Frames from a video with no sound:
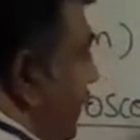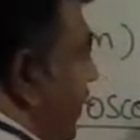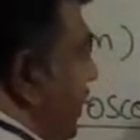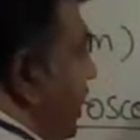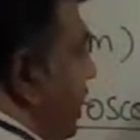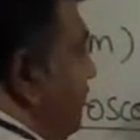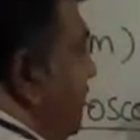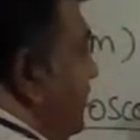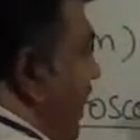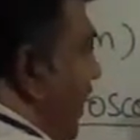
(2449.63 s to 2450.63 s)
end of
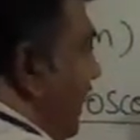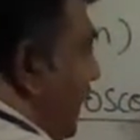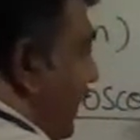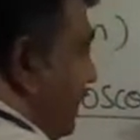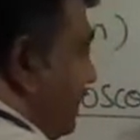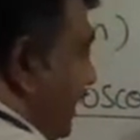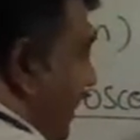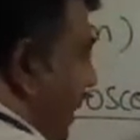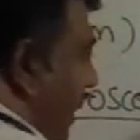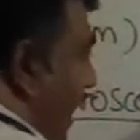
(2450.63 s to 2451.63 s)
this head region
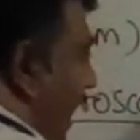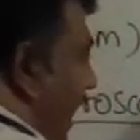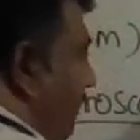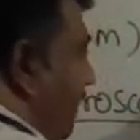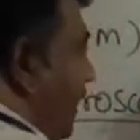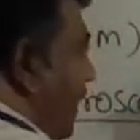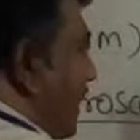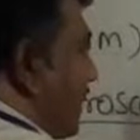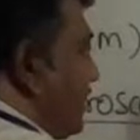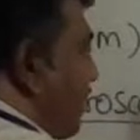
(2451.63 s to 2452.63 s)
having
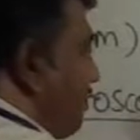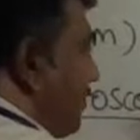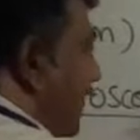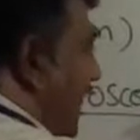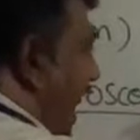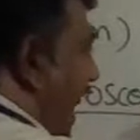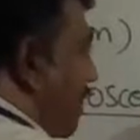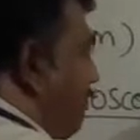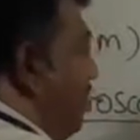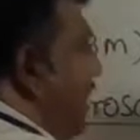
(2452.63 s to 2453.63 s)
some
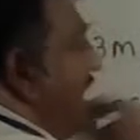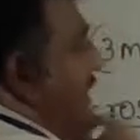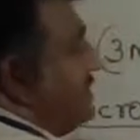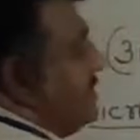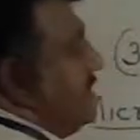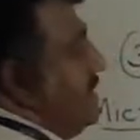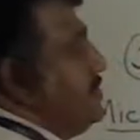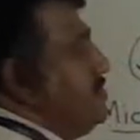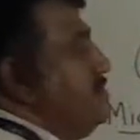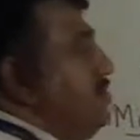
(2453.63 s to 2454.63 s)
cap-like
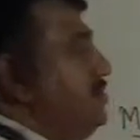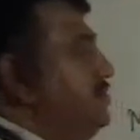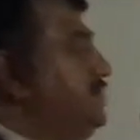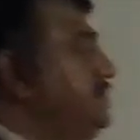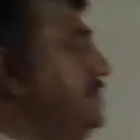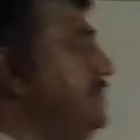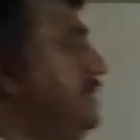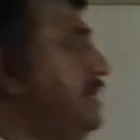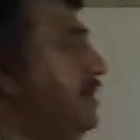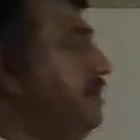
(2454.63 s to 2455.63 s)
structure.
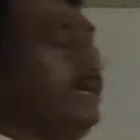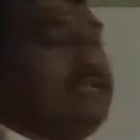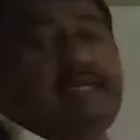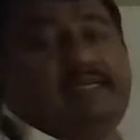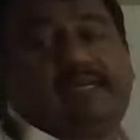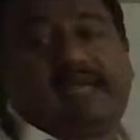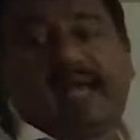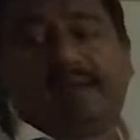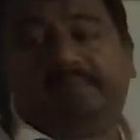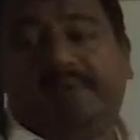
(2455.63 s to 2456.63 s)
Okay, that
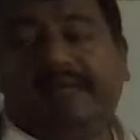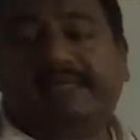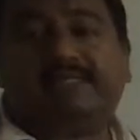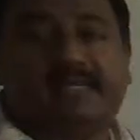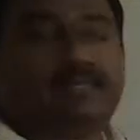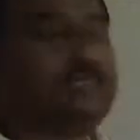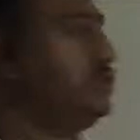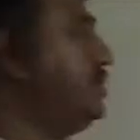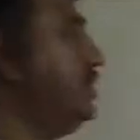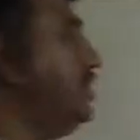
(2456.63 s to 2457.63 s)
cap-like
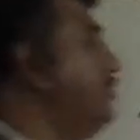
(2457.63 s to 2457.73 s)
structure,